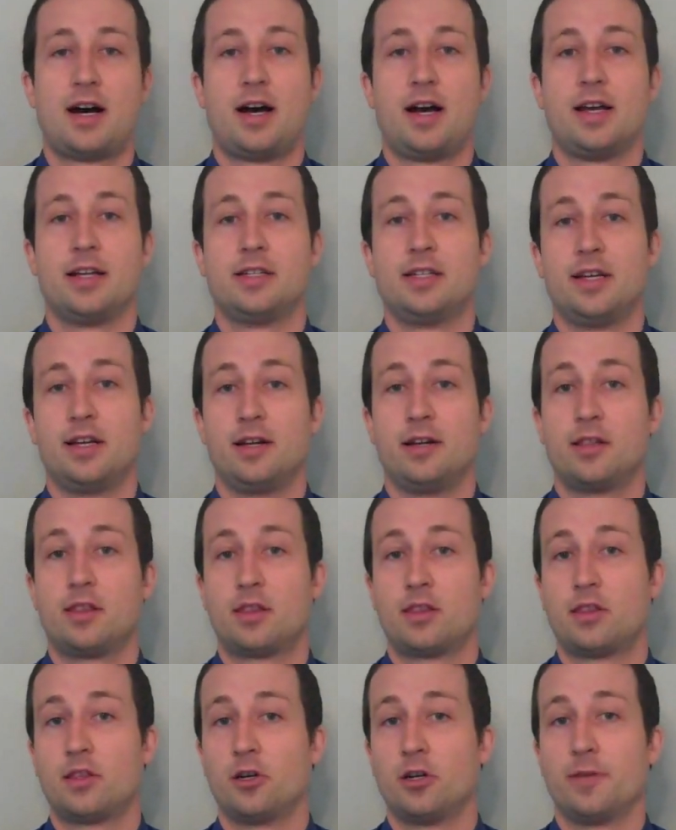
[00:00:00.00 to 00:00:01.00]
I did
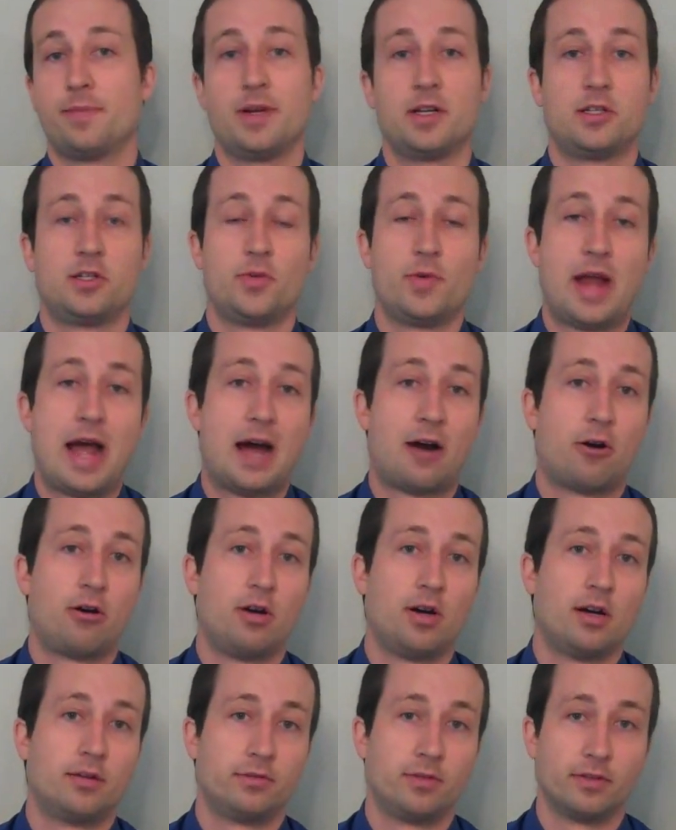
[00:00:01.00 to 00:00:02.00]
30 minutes to an
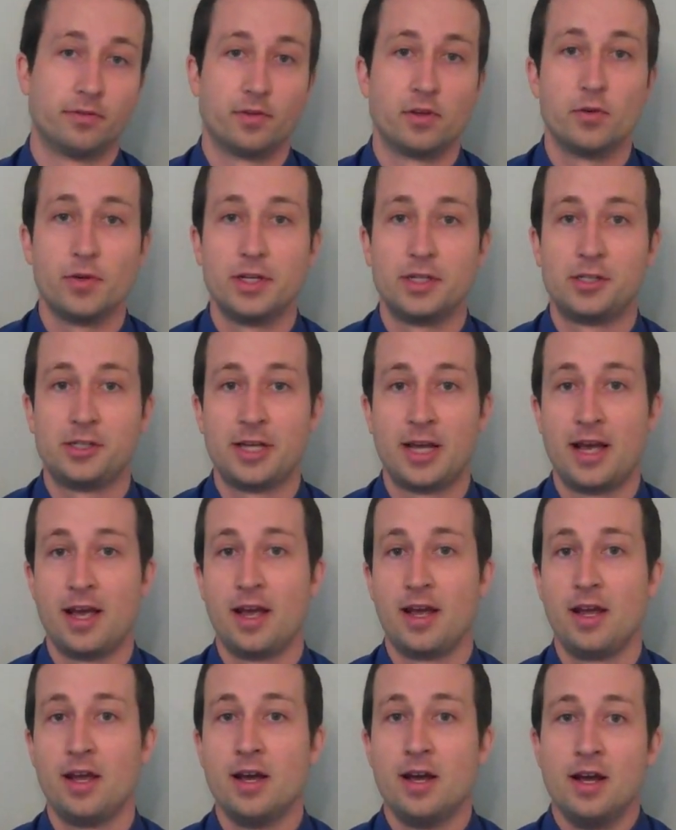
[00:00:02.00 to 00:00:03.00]
hour of review each
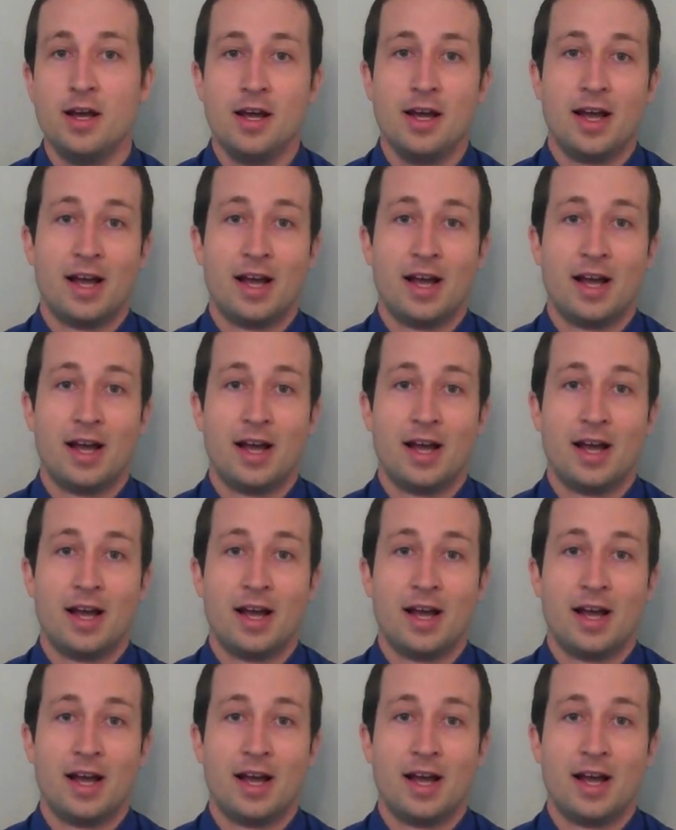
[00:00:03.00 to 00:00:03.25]
day